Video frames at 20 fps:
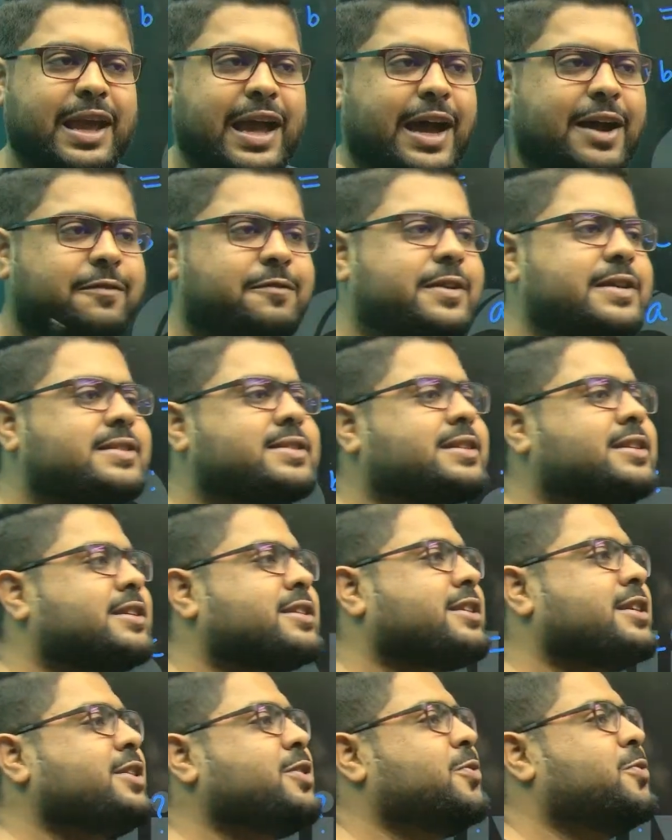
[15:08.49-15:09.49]
have
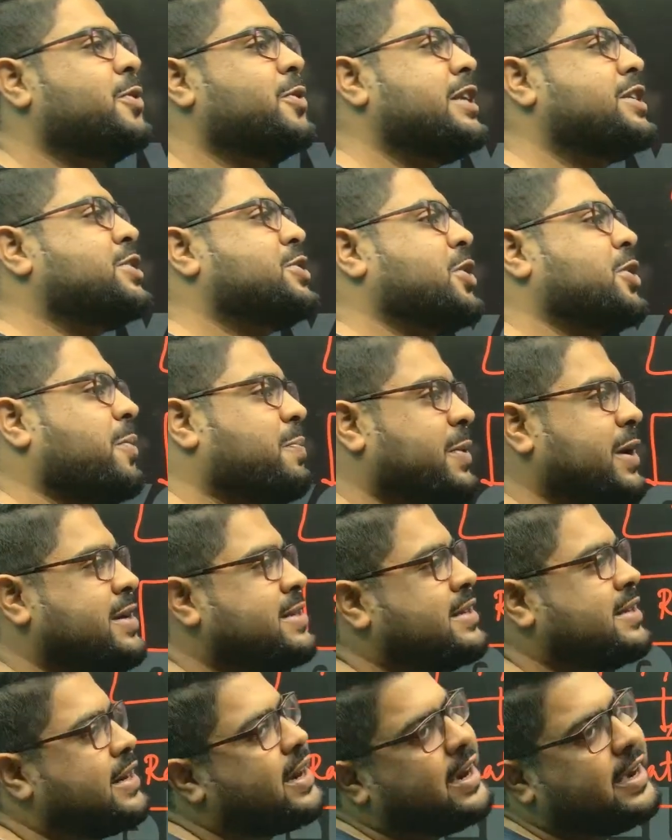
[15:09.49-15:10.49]
discussion which
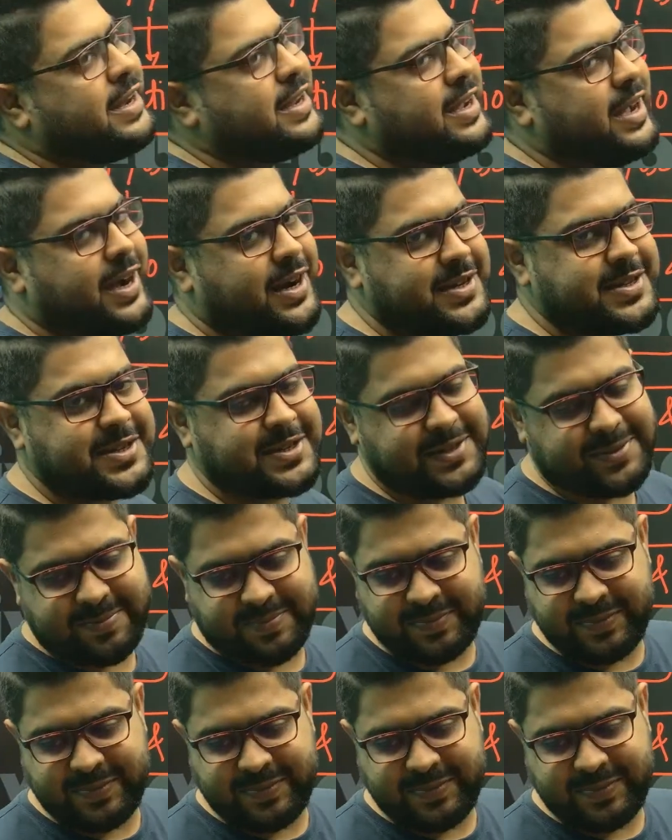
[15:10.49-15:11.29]
topics are getting asked.